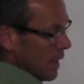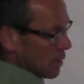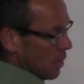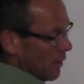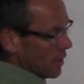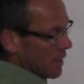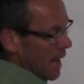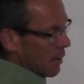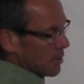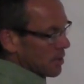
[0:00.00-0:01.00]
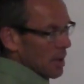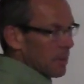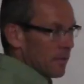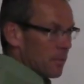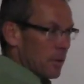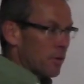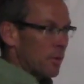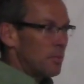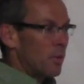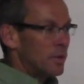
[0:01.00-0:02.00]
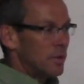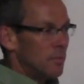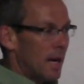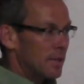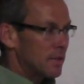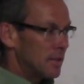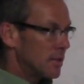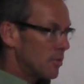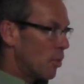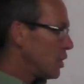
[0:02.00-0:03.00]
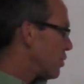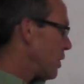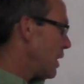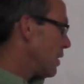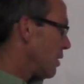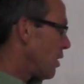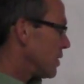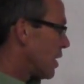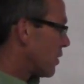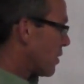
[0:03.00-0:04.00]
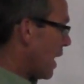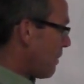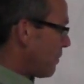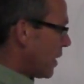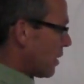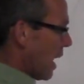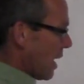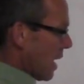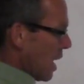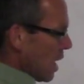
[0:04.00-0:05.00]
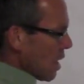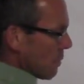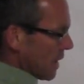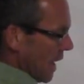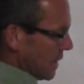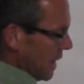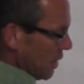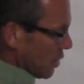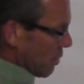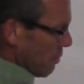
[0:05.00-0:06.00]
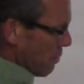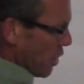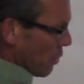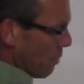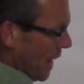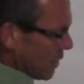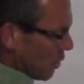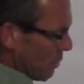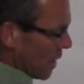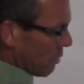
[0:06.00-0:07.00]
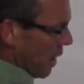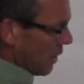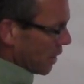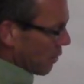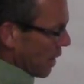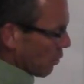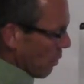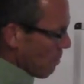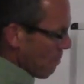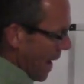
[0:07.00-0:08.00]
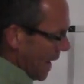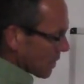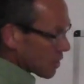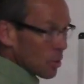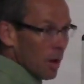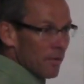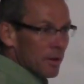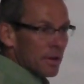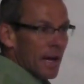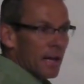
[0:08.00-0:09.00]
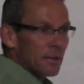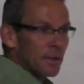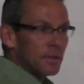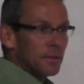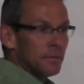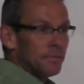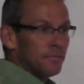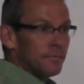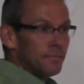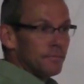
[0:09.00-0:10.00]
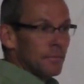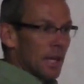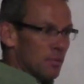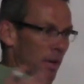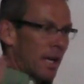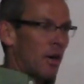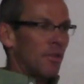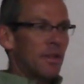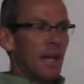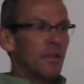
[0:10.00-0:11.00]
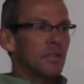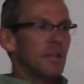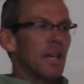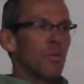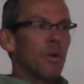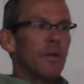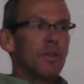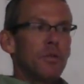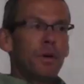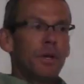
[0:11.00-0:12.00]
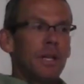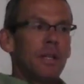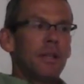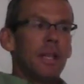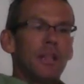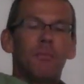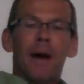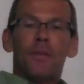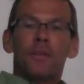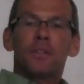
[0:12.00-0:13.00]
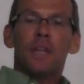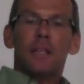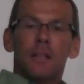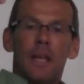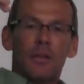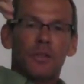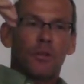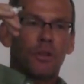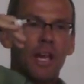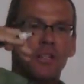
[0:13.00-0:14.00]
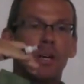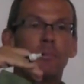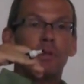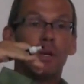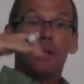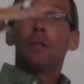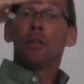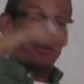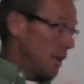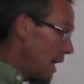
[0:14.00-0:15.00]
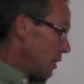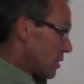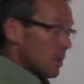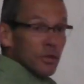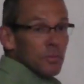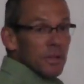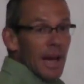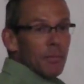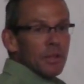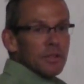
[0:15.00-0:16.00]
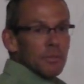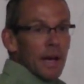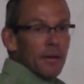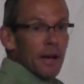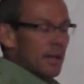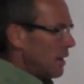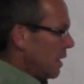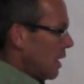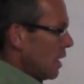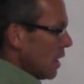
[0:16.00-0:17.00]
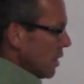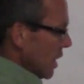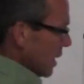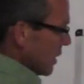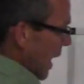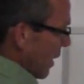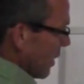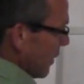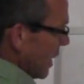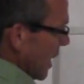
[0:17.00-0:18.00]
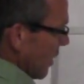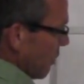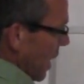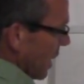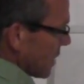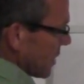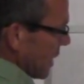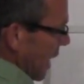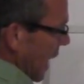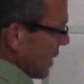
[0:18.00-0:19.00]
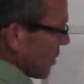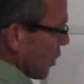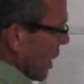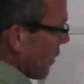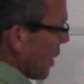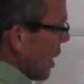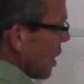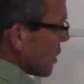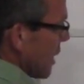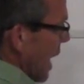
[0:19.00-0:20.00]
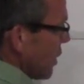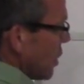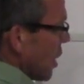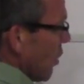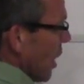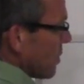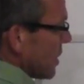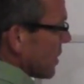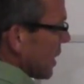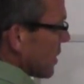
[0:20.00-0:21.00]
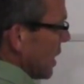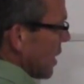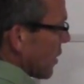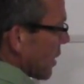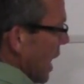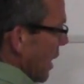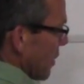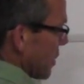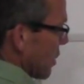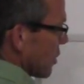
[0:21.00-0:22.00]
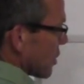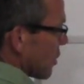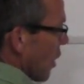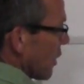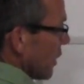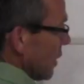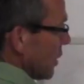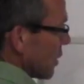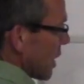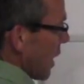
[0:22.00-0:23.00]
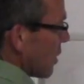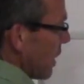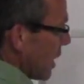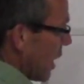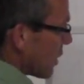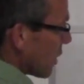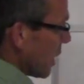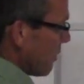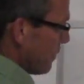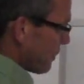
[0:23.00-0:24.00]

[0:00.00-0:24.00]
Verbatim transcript: Now 1200 calories are coming from their 3.2 boxes and their one drink and all this other crap, okay? But the idea is your, your basal metabolic rate will match 1200 calories. It's what I call the tail of the snake. Wherever put in in the mouth of the snake, the tail is going to catch up to it. So now you just slowed your metabolism down, right? You get tired of eating out of boxes and cans and whatever, so now you go up to 1,600 calories because you're starving. You're tired of being hungry.